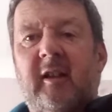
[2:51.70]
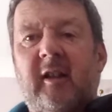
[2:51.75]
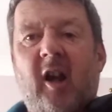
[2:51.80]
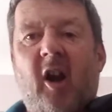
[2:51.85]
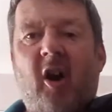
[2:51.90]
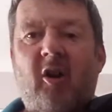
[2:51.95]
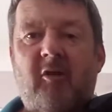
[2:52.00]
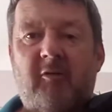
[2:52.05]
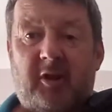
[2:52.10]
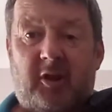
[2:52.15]

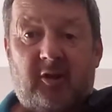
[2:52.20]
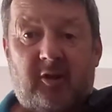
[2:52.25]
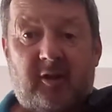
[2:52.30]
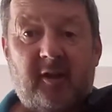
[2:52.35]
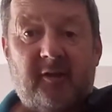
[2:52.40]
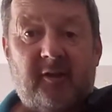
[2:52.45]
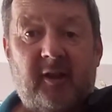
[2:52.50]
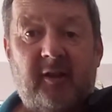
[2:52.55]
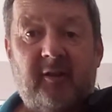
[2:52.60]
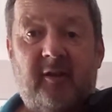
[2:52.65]
Irish,
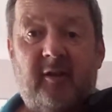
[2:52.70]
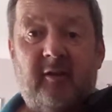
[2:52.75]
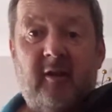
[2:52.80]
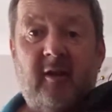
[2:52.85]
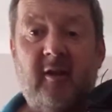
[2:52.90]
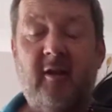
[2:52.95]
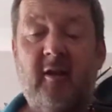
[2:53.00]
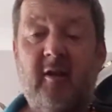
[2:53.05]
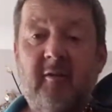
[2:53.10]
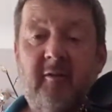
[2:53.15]
does it?
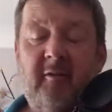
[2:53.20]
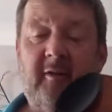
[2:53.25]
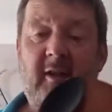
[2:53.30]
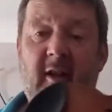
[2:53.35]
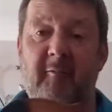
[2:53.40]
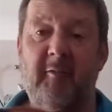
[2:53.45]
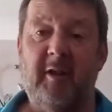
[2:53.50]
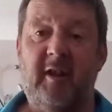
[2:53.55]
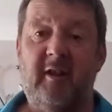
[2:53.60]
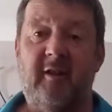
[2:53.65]
I
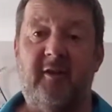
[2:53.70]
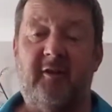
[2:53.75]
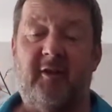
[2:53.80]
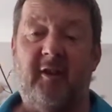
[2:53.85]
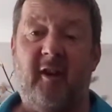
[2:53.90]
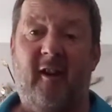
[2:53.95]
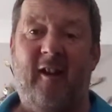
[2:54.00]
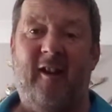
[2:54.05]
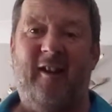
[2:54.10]
mean, it's